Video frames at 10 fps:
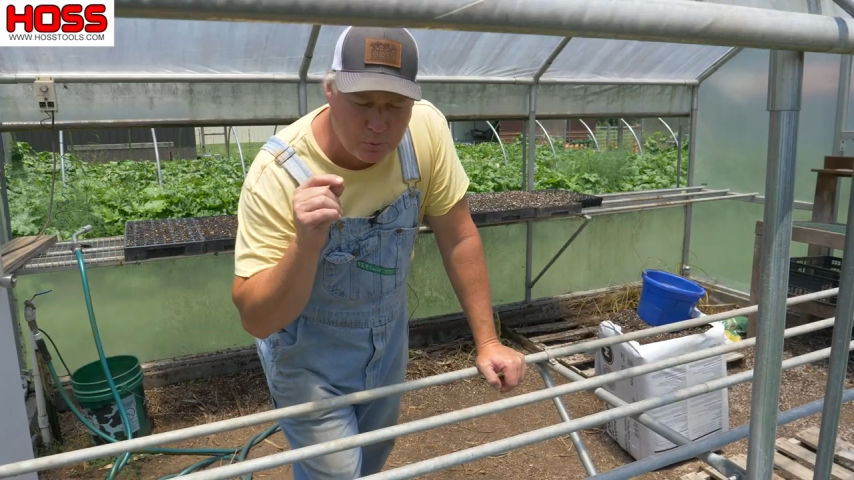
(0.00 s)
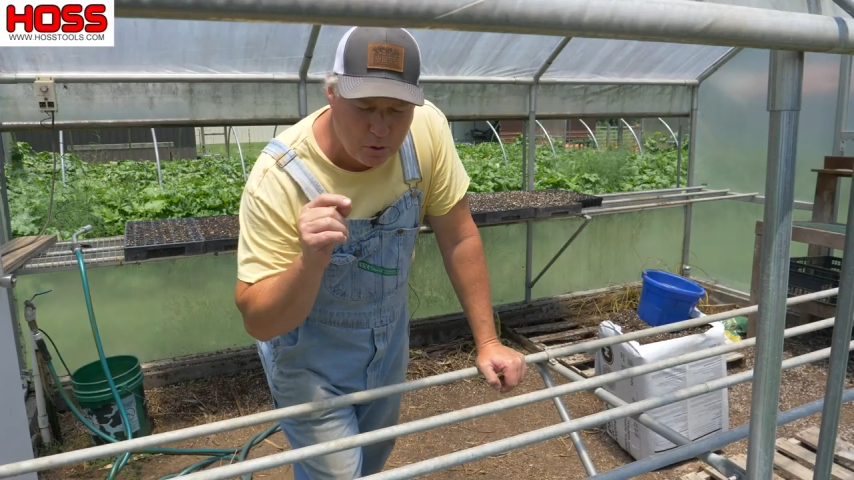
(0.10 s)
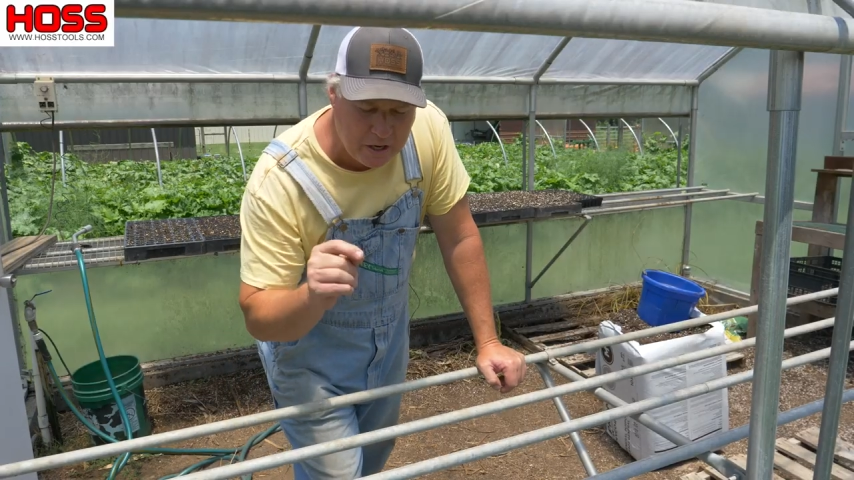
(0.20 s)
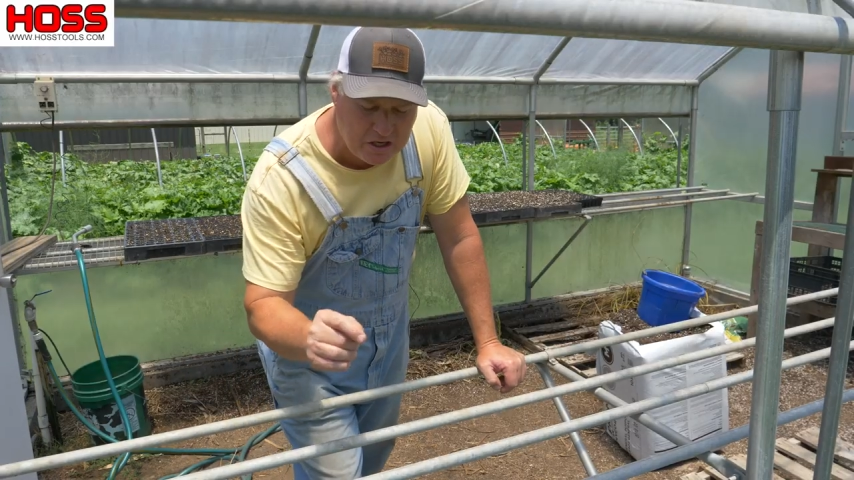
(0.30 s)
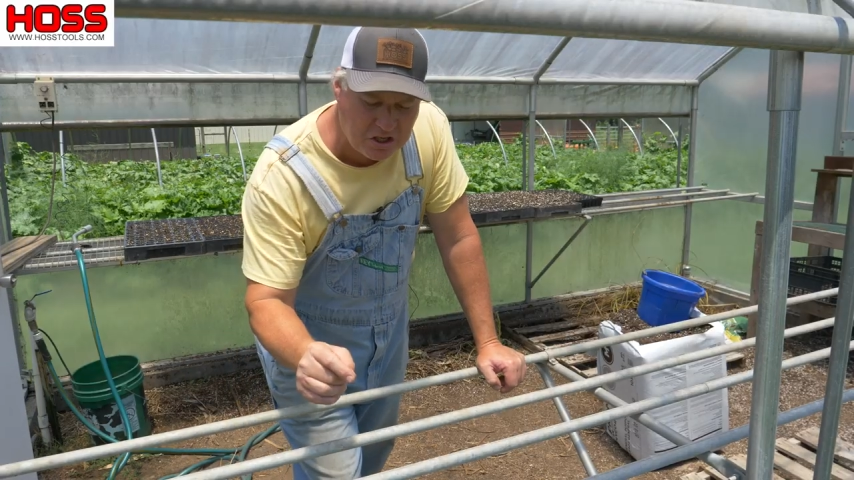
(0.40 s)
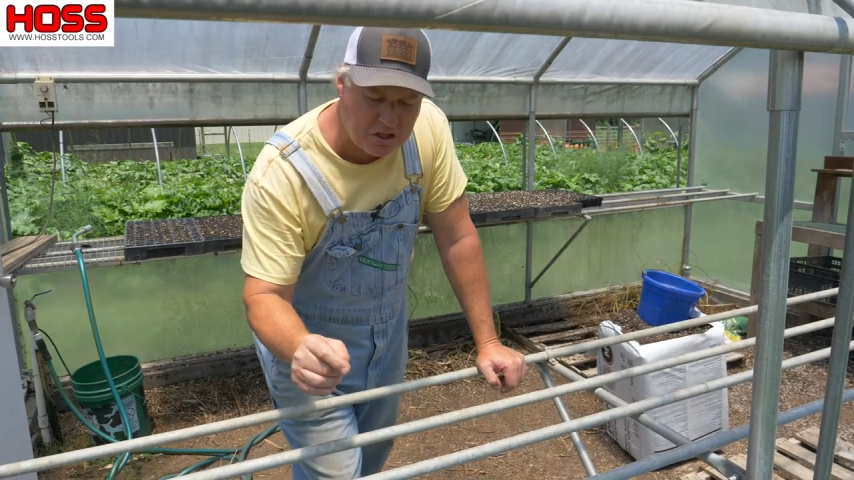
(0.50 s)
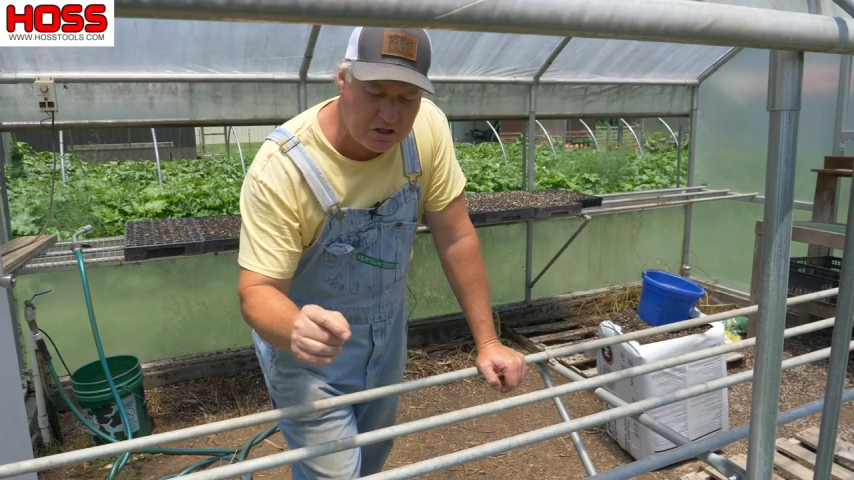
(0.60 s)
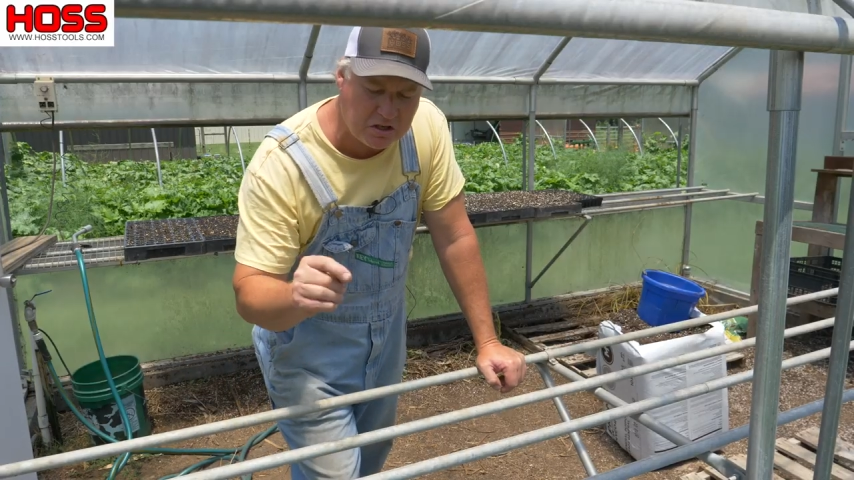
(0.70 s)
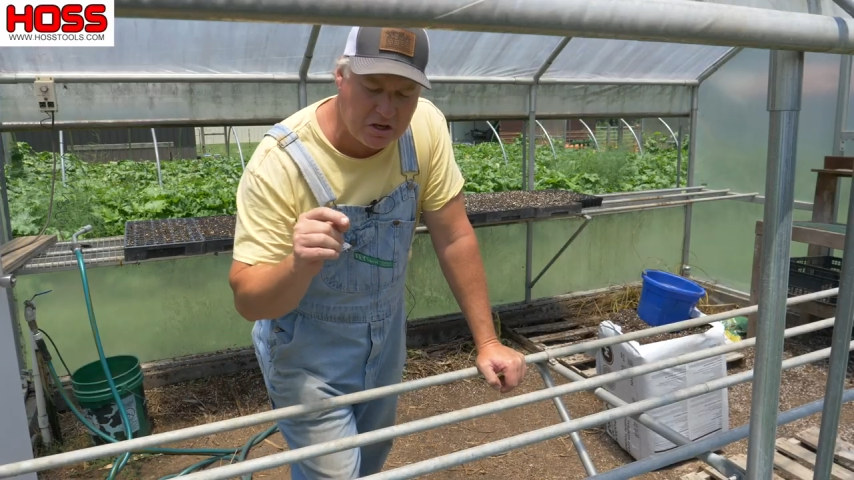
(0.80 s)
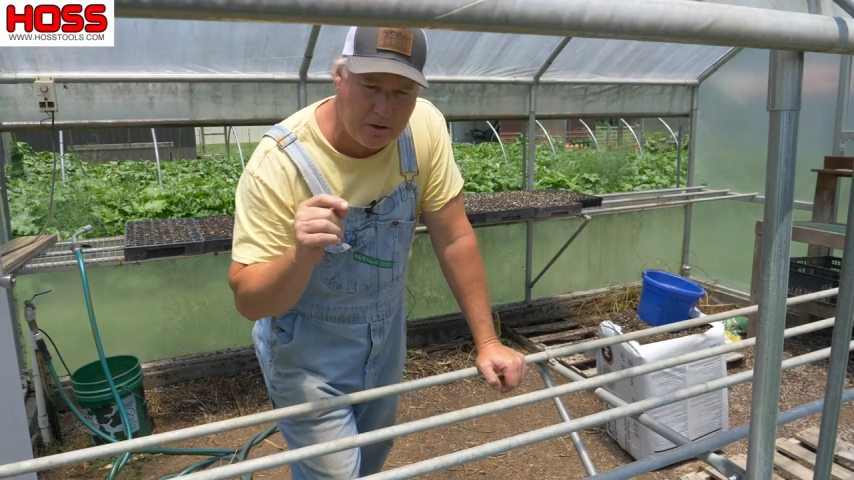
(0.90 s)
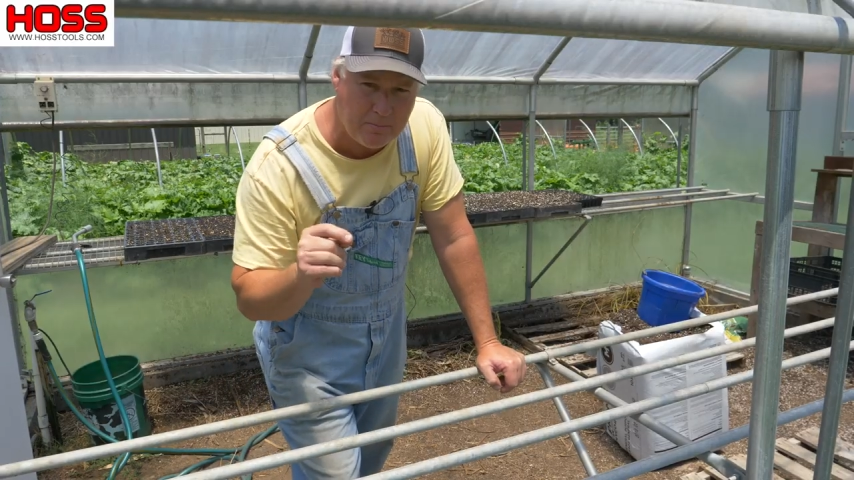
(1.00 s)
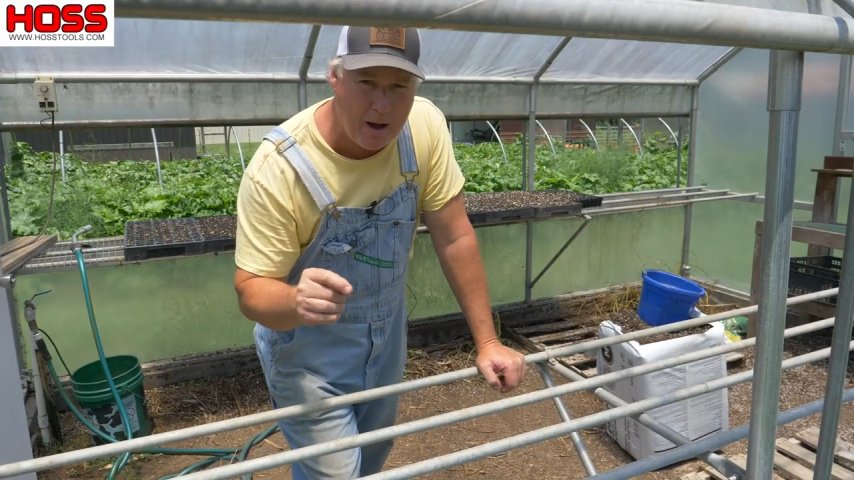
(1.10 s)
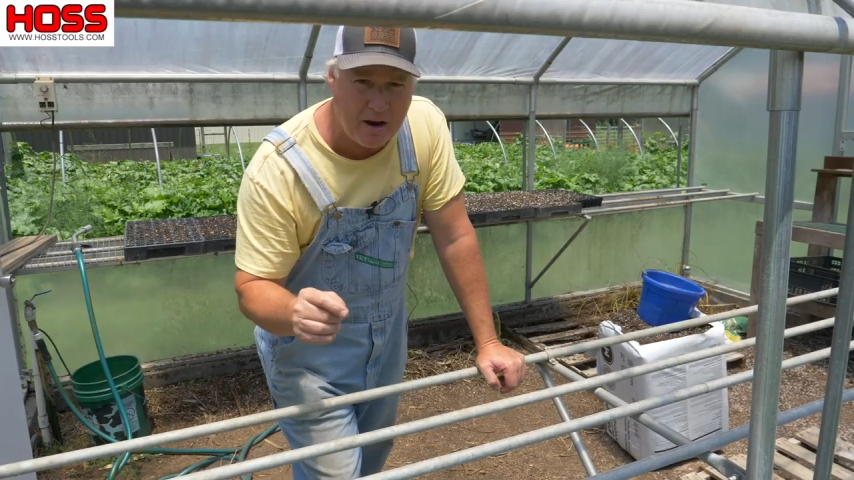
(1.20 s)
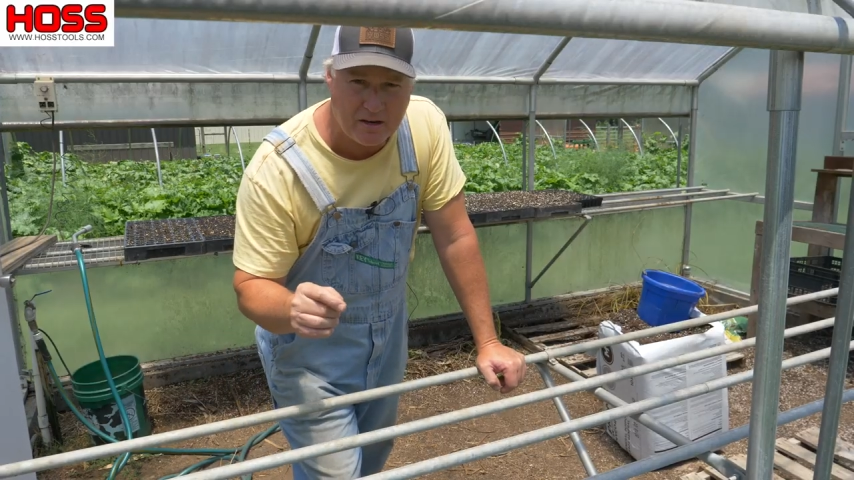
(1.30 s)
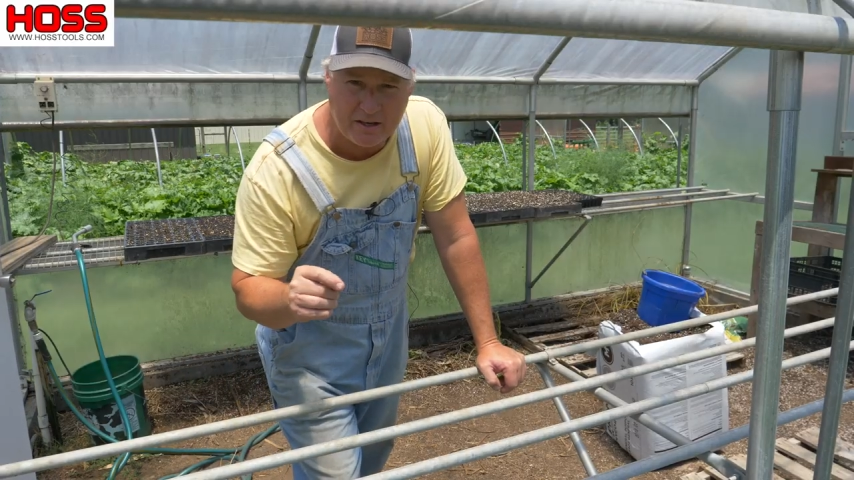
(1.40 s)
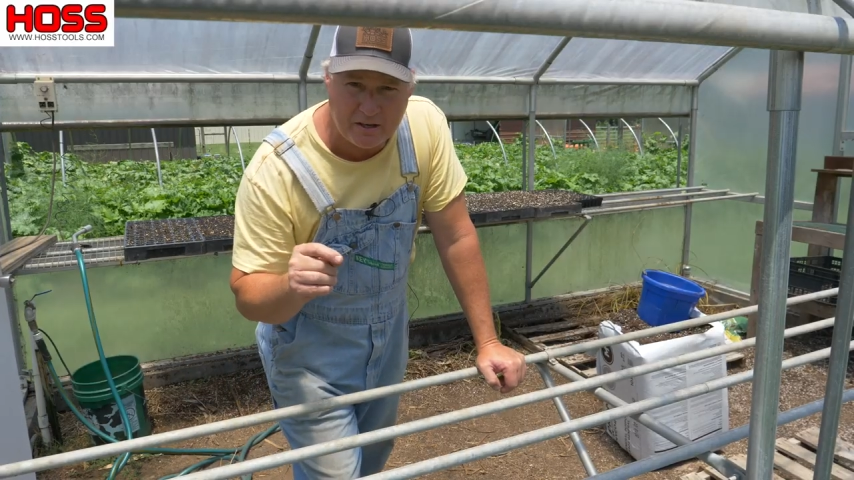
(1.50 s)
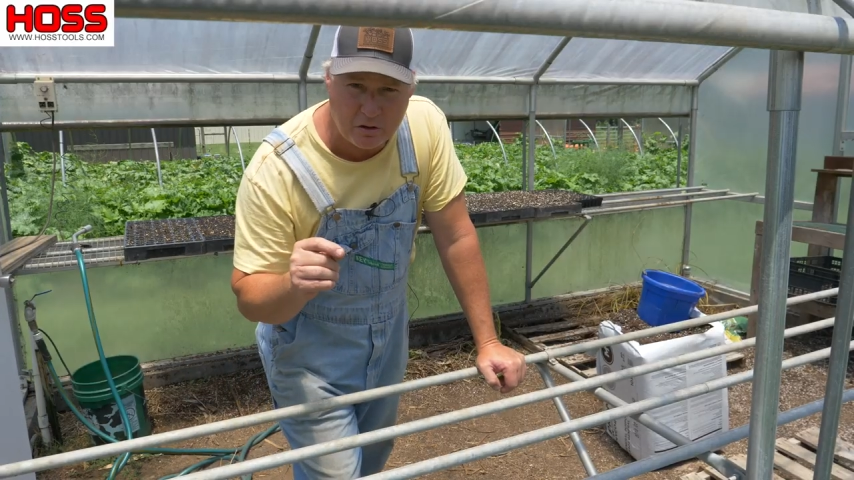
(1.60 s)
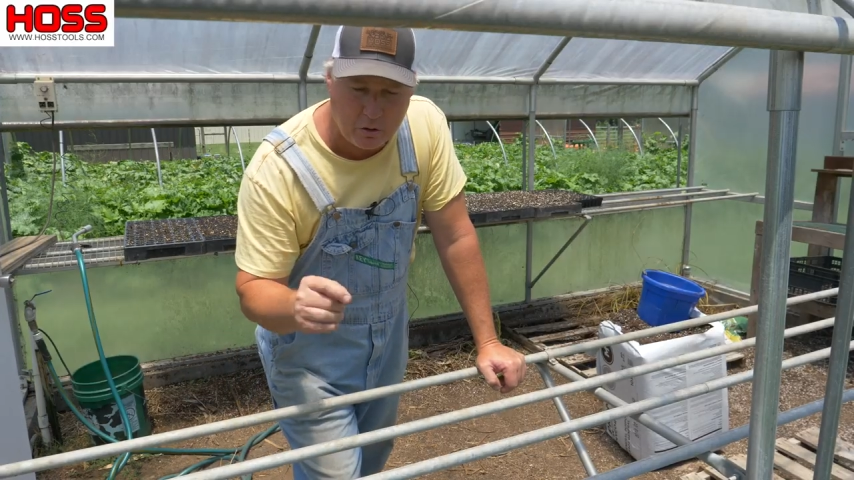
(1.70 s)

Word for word: precious commodity in the